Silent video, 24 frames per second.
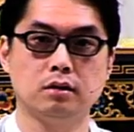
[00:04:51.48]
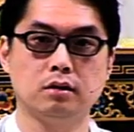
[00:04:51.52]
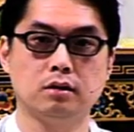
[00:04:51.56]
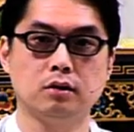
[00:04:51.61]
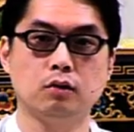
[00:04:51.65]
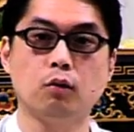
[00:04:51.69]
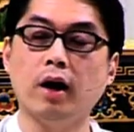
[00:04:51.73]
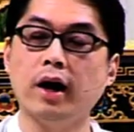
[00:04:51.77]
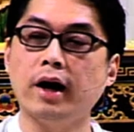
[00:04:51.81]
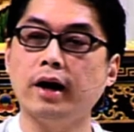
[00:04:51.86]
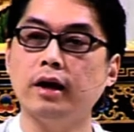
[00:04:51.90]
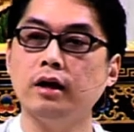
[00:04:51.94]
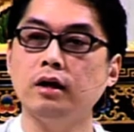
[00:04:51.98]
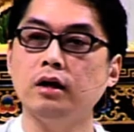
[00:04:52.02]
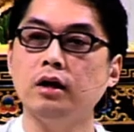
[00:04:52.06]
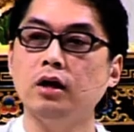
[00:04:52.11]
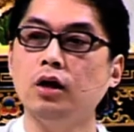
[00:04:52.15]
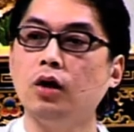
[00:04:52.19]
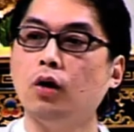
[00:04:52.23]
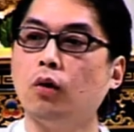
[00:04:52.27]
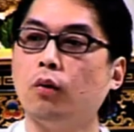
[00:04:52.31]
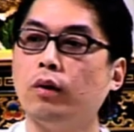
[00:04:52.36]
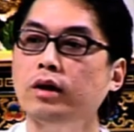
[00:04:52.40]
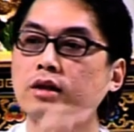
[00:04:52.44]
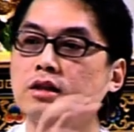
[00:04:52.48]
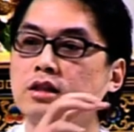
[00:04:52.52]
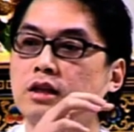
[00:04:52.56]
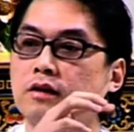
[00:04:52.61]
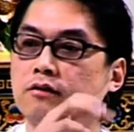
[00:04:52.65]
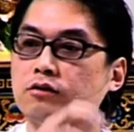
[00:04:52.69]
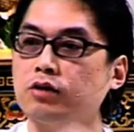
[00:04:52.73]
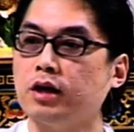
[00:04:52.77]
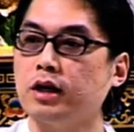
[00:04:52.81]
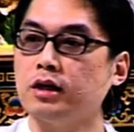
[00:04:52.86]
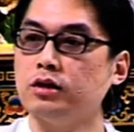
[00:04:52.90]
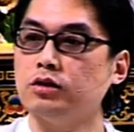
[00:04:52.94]
Why? Once
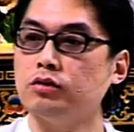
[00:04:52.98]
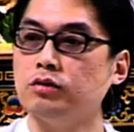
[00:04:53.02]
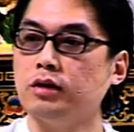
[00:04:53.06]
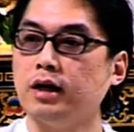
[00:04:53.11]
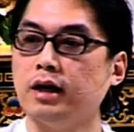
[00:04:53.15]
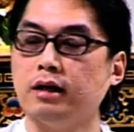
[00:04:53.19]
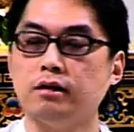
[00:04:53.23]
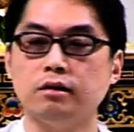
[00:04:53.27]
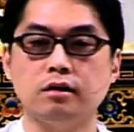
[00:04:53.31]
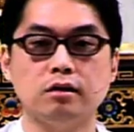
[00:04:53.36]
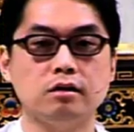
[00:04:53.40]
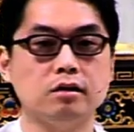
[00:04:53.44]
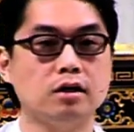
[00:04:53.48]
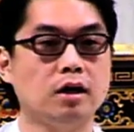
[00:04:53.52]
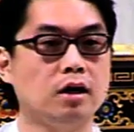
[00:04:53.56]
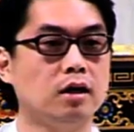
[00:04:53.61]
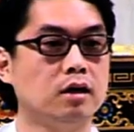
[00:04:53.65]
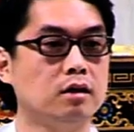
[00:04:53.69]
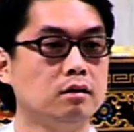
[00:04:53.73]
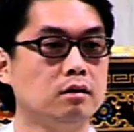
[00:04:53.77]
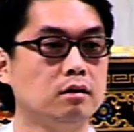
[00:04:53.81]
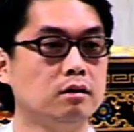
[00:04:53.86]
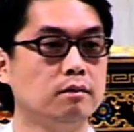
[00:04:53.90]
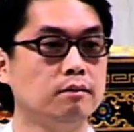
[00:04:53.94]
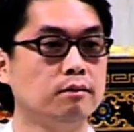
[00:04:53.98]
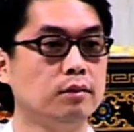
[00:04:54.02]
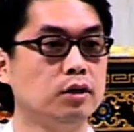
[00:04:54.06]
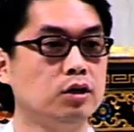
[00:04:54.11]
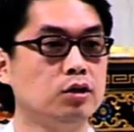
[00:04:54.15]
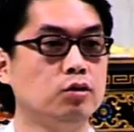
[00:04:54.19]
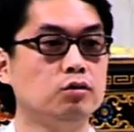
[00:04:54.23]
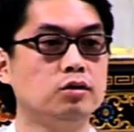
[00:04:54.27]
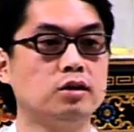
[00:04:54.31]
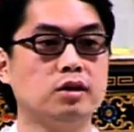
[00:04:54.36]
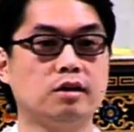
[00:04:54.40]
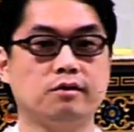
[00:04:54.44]
they've dragged you down, they're gone, but
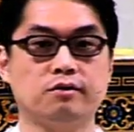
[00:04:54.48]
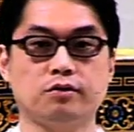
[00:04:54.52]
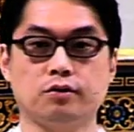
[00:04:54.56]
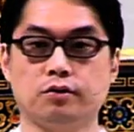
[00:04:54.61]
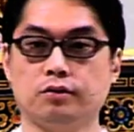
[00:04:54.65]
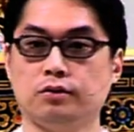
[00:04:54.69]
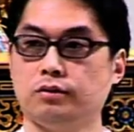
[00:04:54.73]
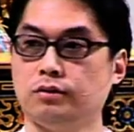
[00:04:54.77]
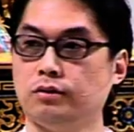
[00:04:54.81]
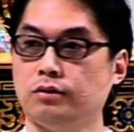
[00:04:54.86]
you suffer.